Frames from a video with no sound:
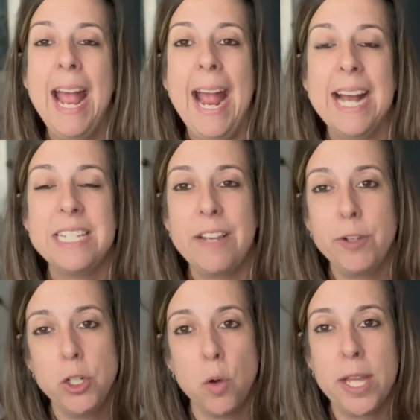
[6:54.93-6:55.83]
And if
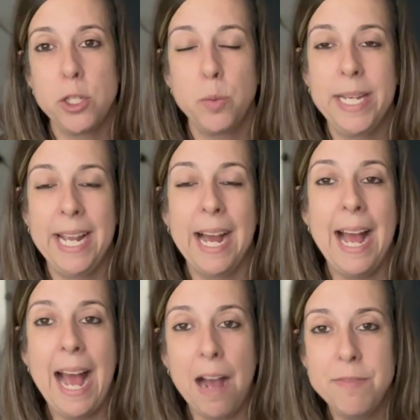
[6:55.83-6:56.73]
you know that you can't
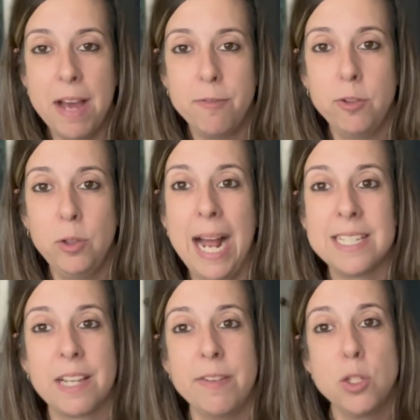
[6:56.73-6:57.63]
have that food,
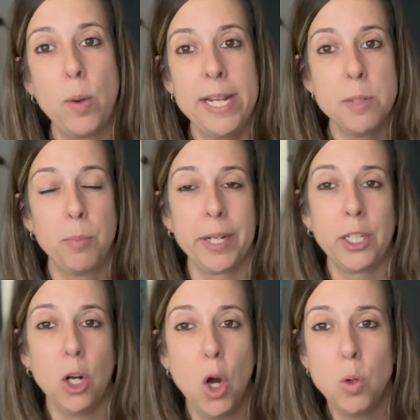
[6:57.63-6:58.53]
ask if it's okay to bring
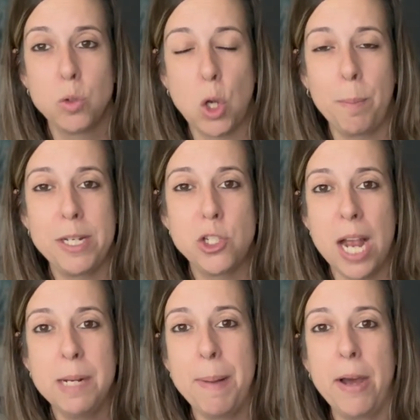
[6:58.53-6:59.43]
your own. Don't be
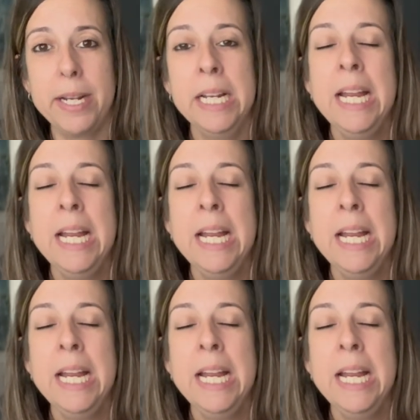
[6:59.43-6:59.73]
shy about it.